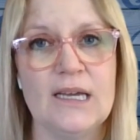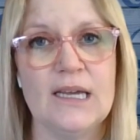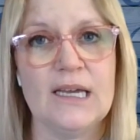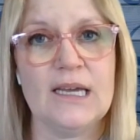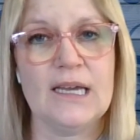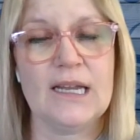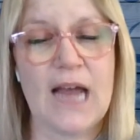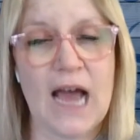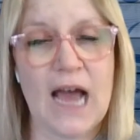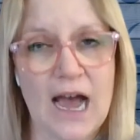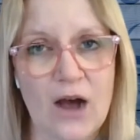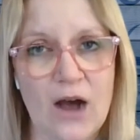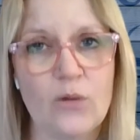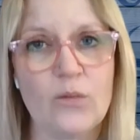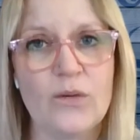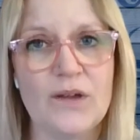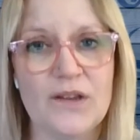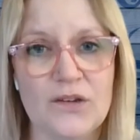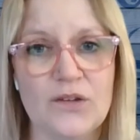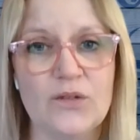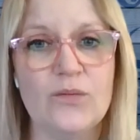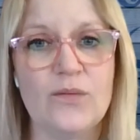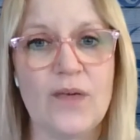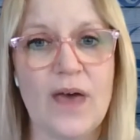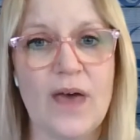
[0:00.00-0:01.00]
in how we
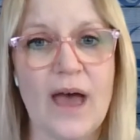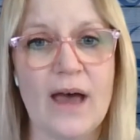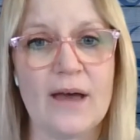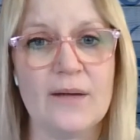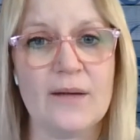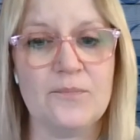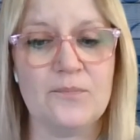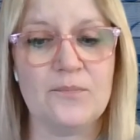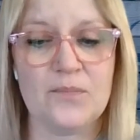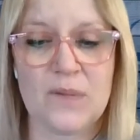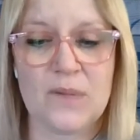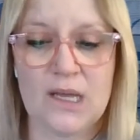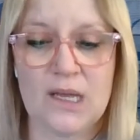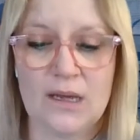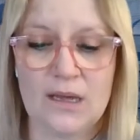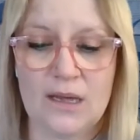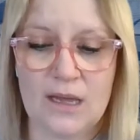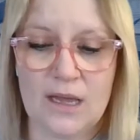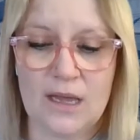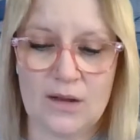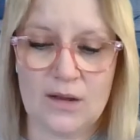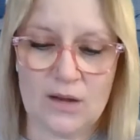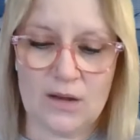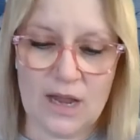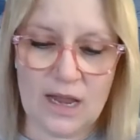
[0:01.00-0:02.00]
do that
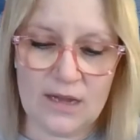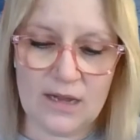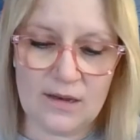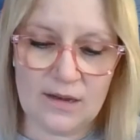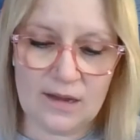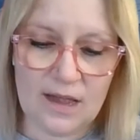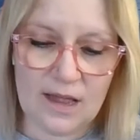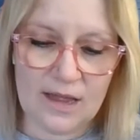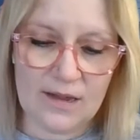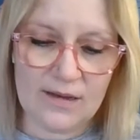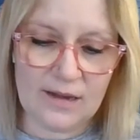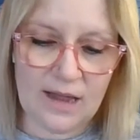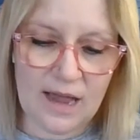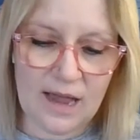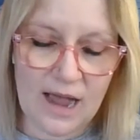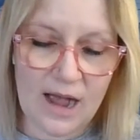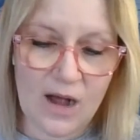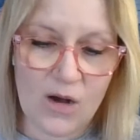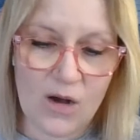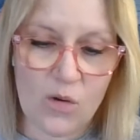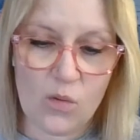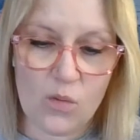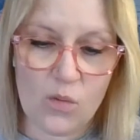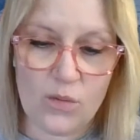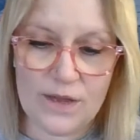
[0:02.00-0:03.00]
and
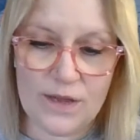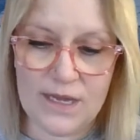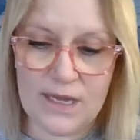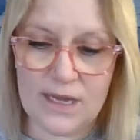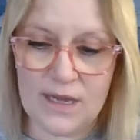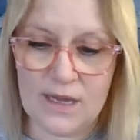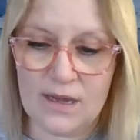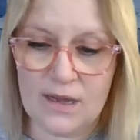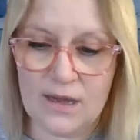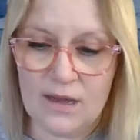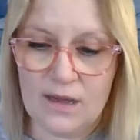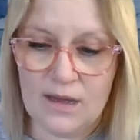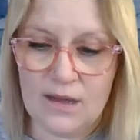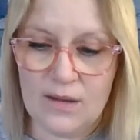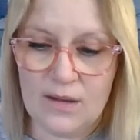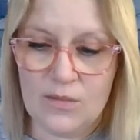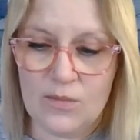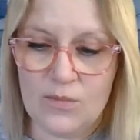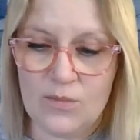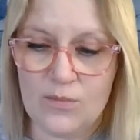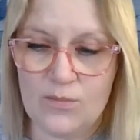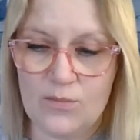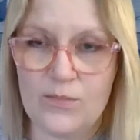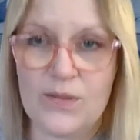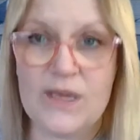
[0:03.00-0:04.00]
how we
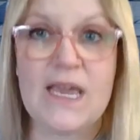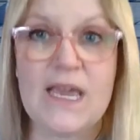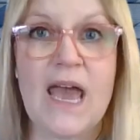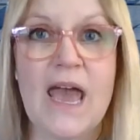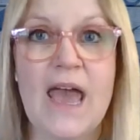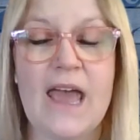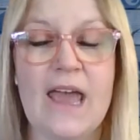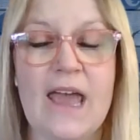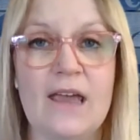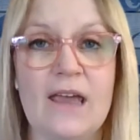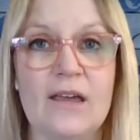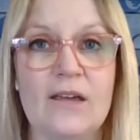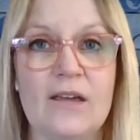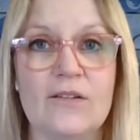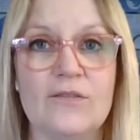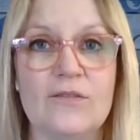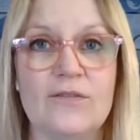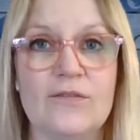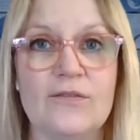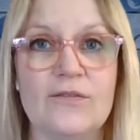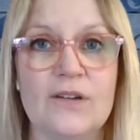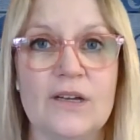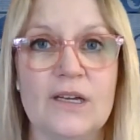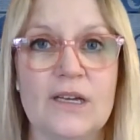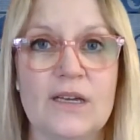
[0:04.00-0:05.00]
behave
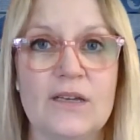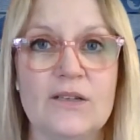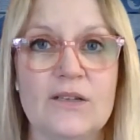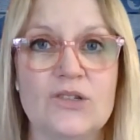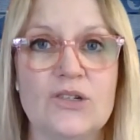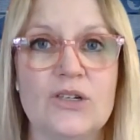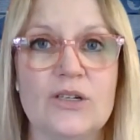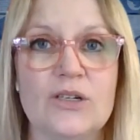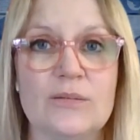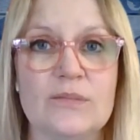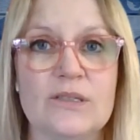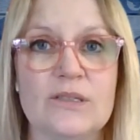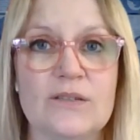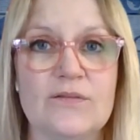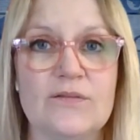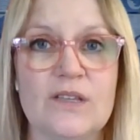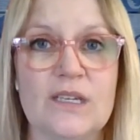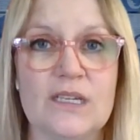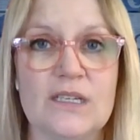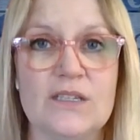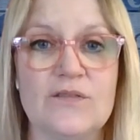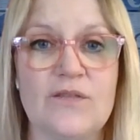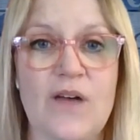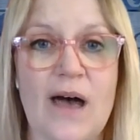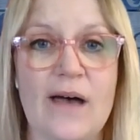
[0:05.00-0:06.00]
in terms of
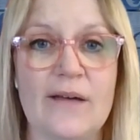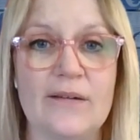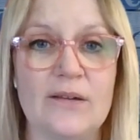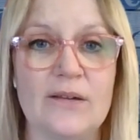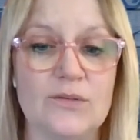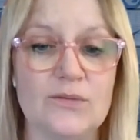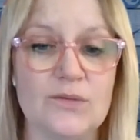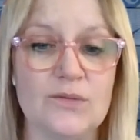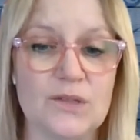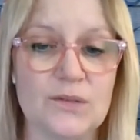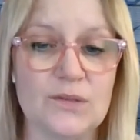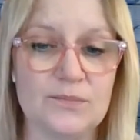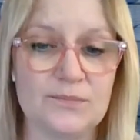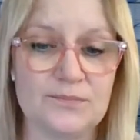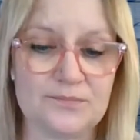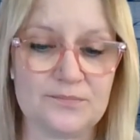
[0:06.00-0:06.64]
these values.